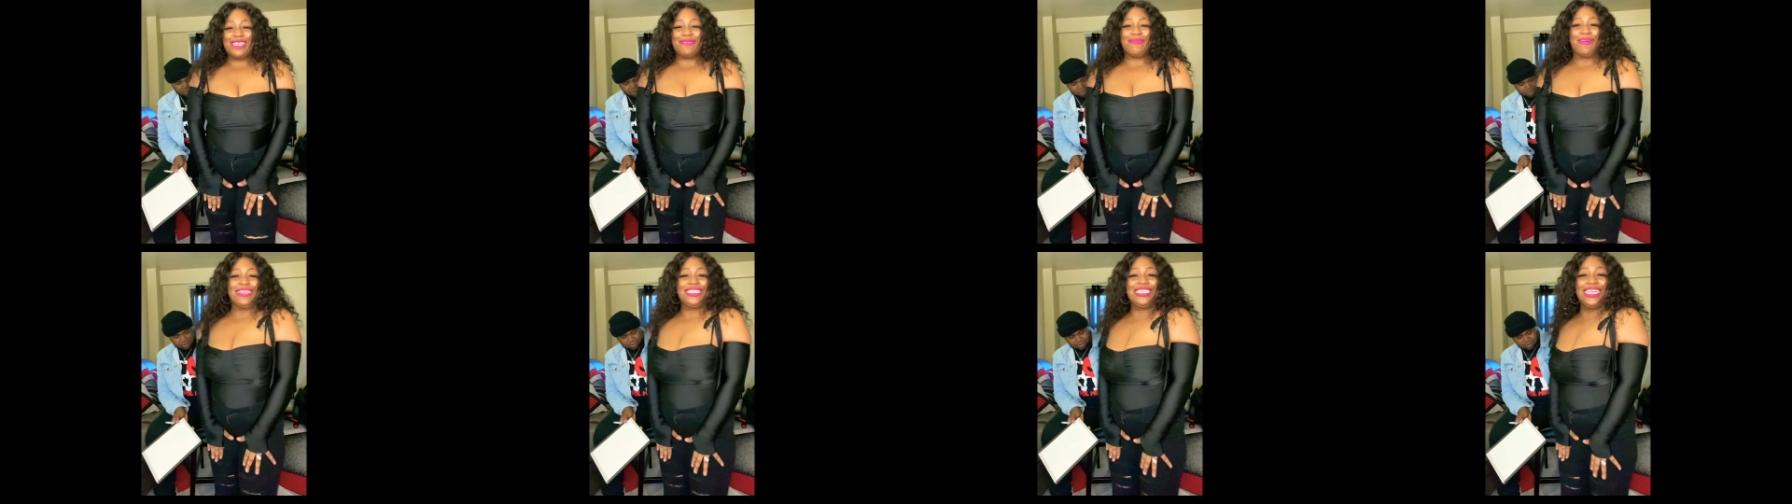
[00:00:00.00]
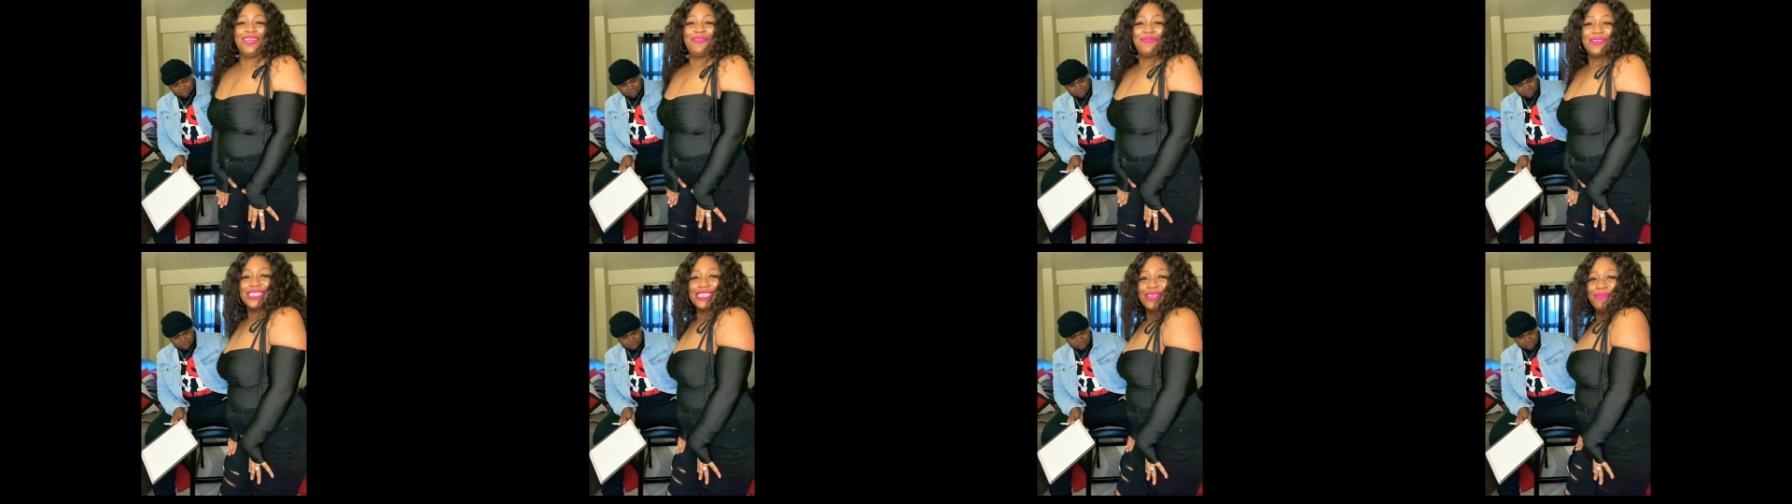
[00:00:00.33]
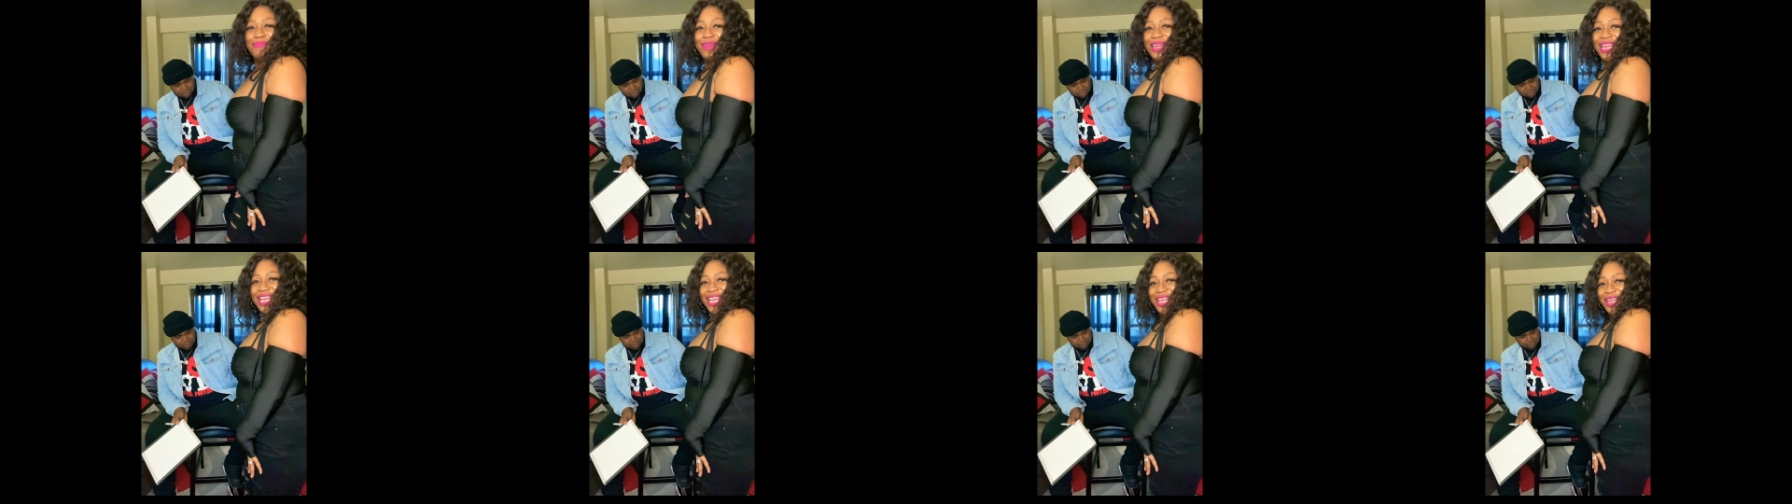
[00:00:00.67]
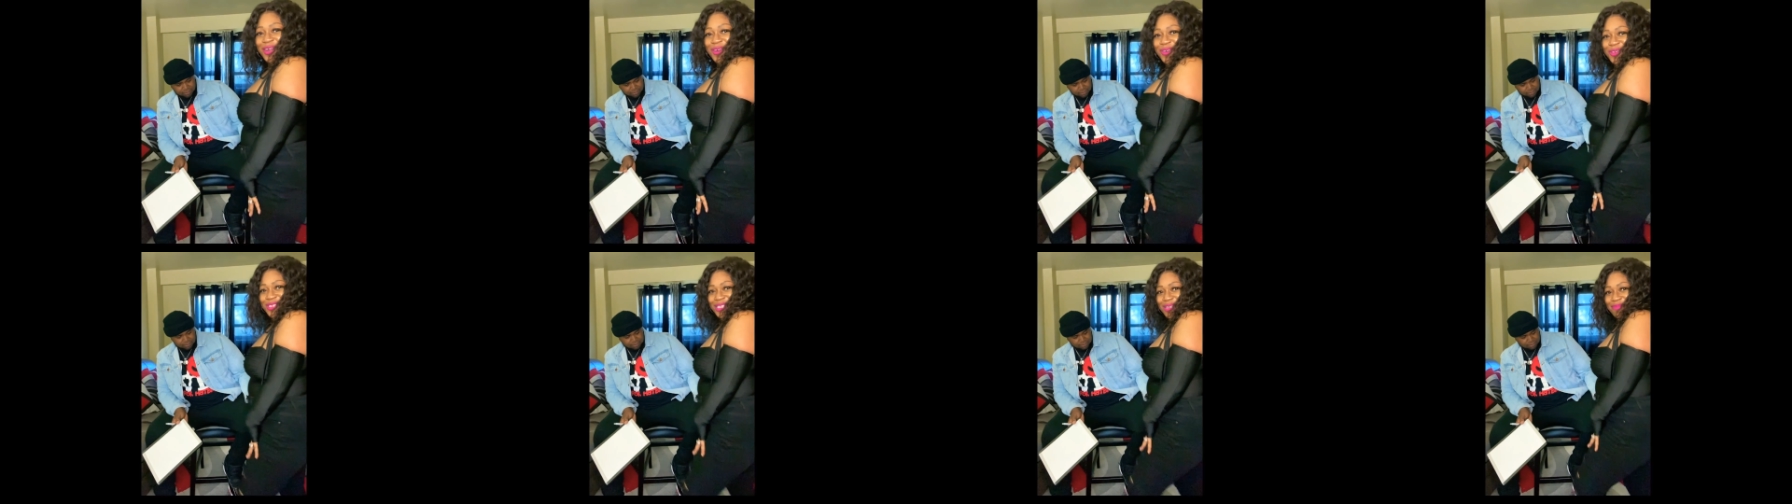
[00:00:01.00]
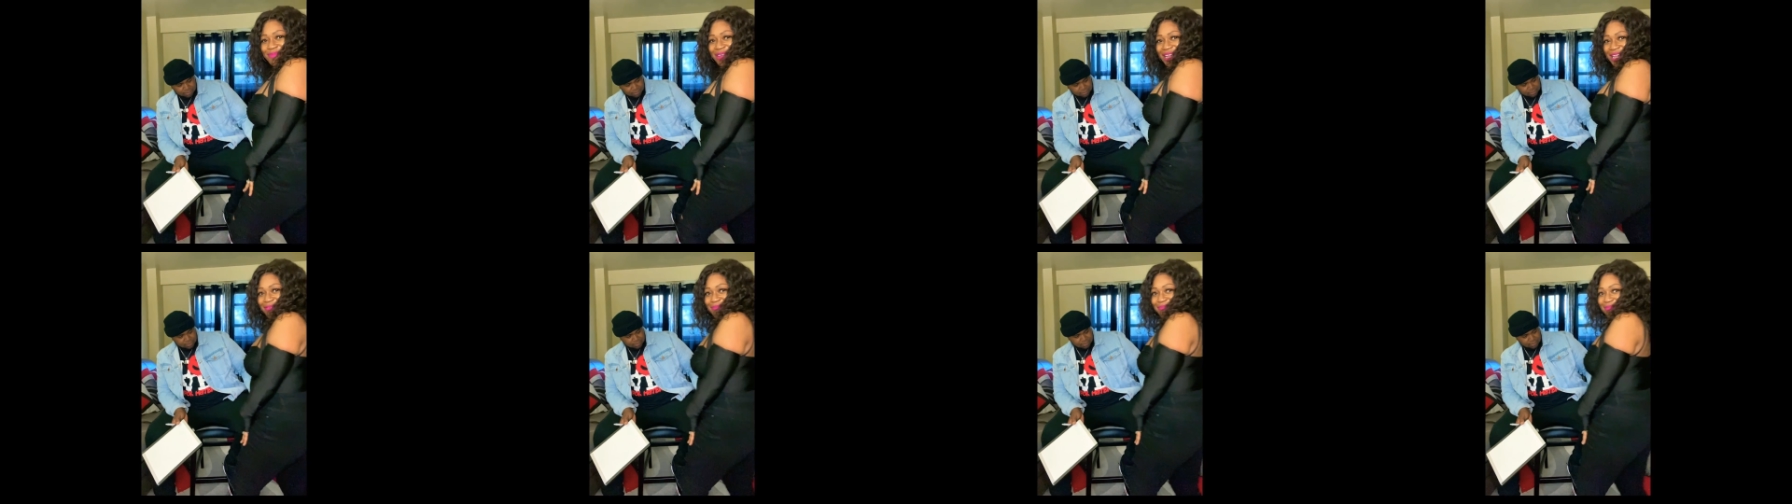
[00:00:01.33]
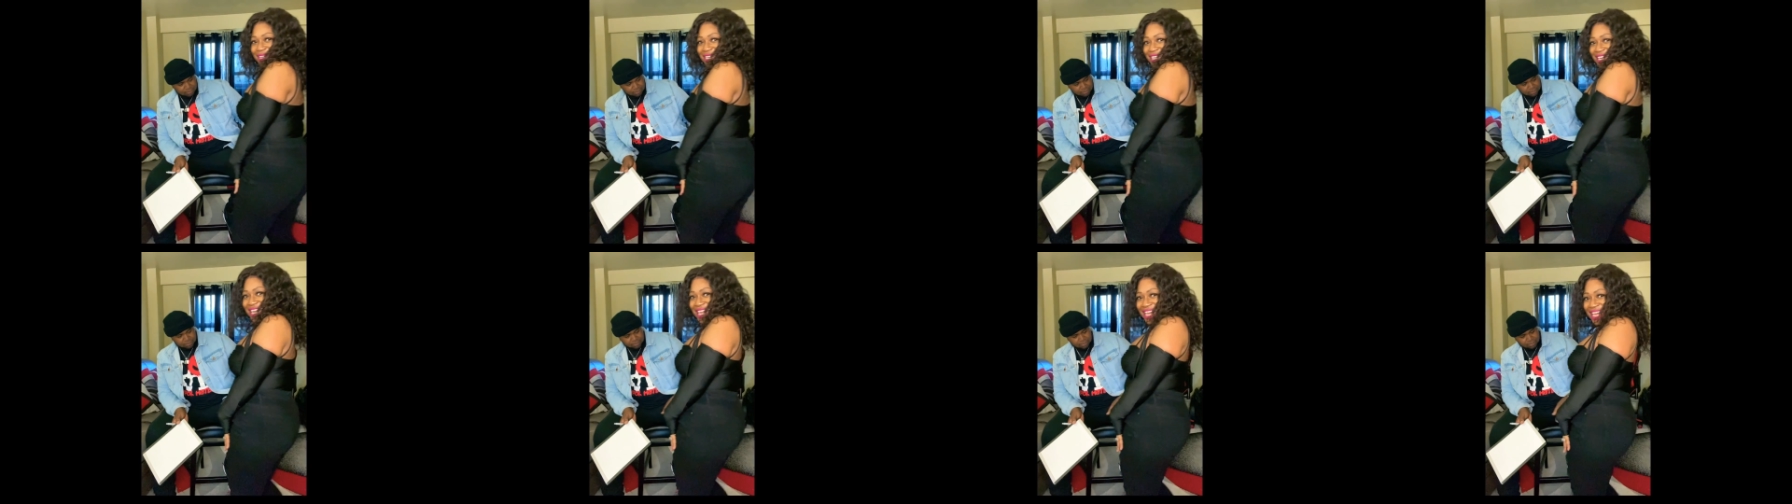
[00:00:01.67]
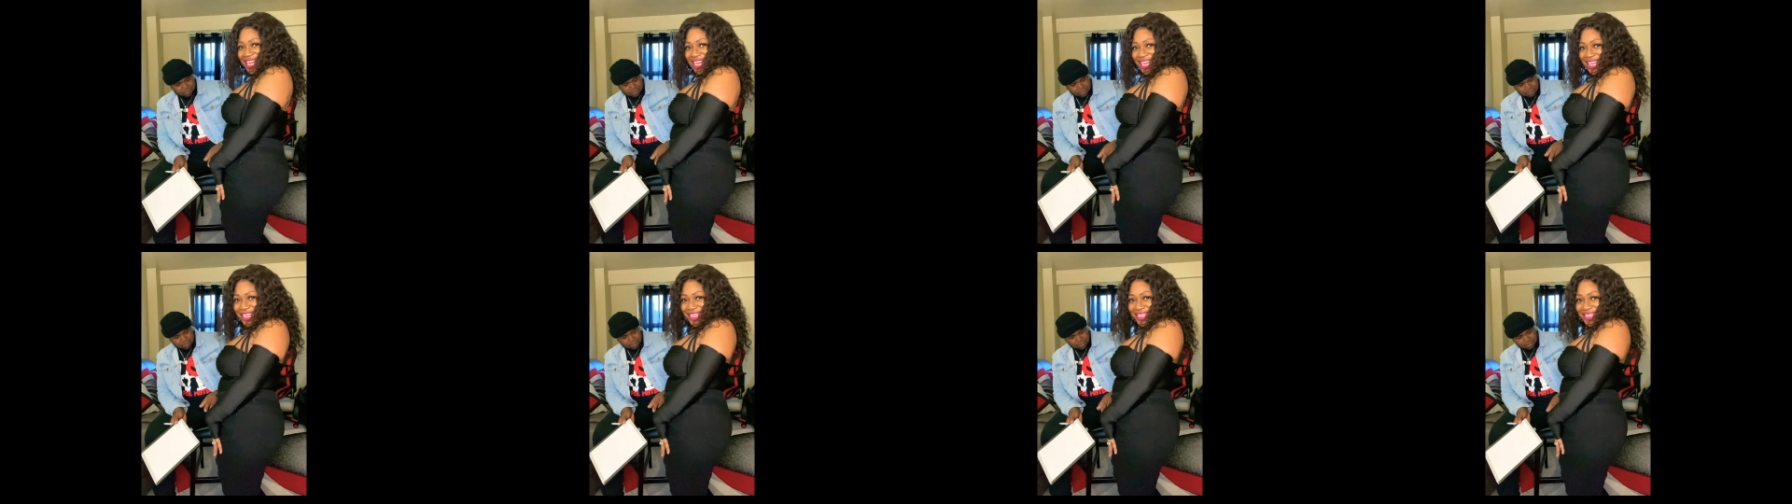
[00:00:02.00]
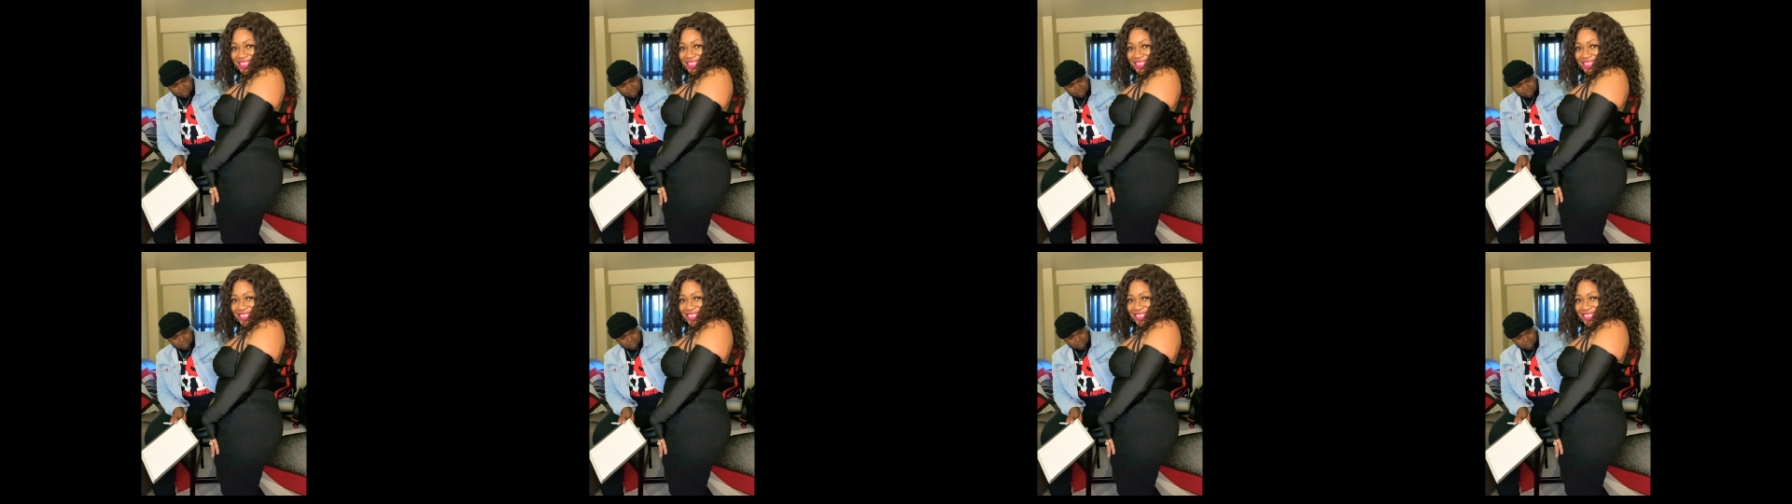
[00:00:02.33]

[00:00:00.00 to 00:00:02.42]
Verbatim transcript: Especially with some nails. It might be like.